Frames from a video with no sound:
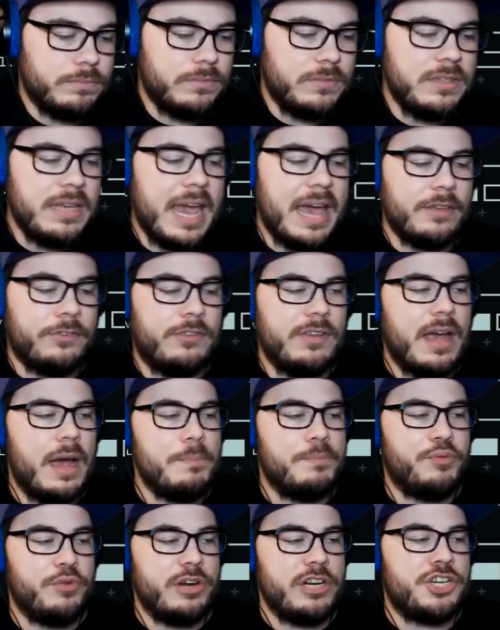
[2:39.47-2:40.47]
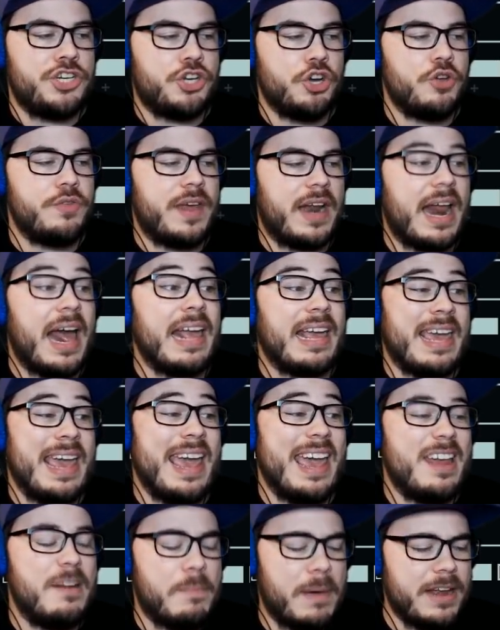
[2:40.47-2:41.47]
Yeah, see, I'm pretty sure that I
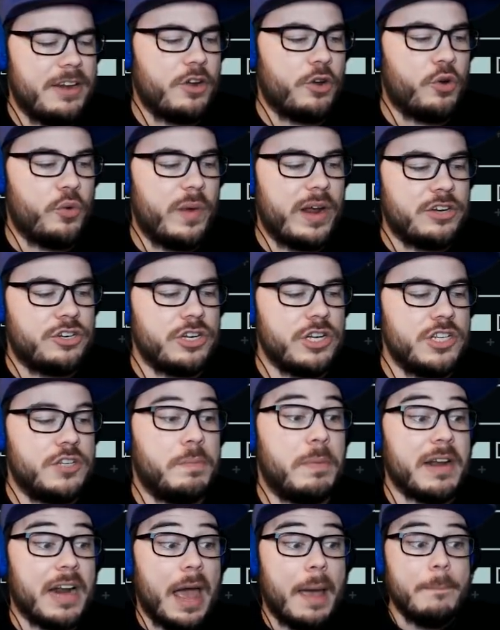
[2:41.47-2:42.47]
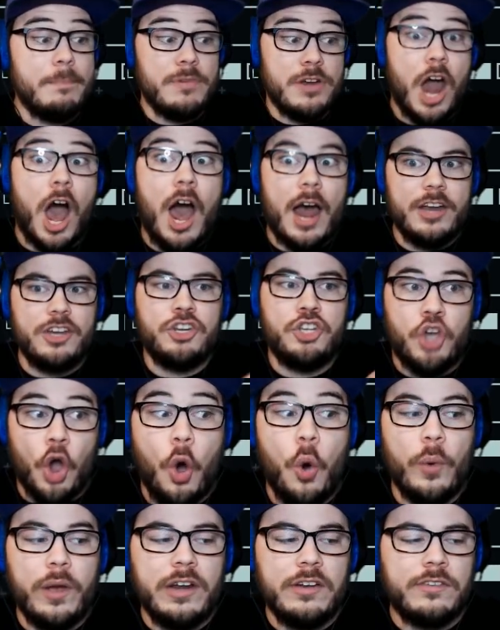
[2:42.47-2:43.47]
can buy decorations, but I'm not
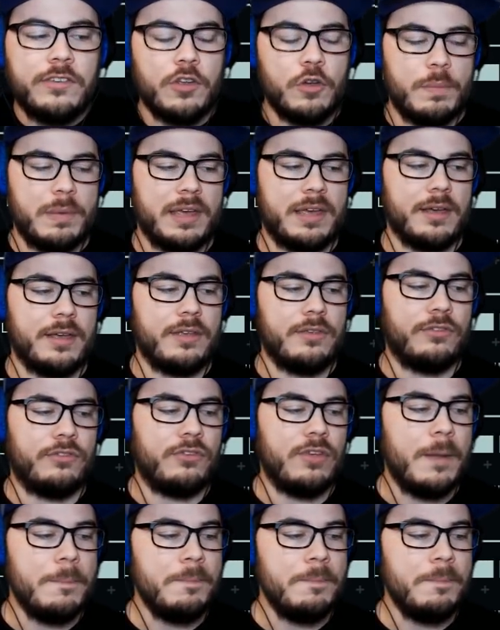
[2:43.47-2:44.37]
going to because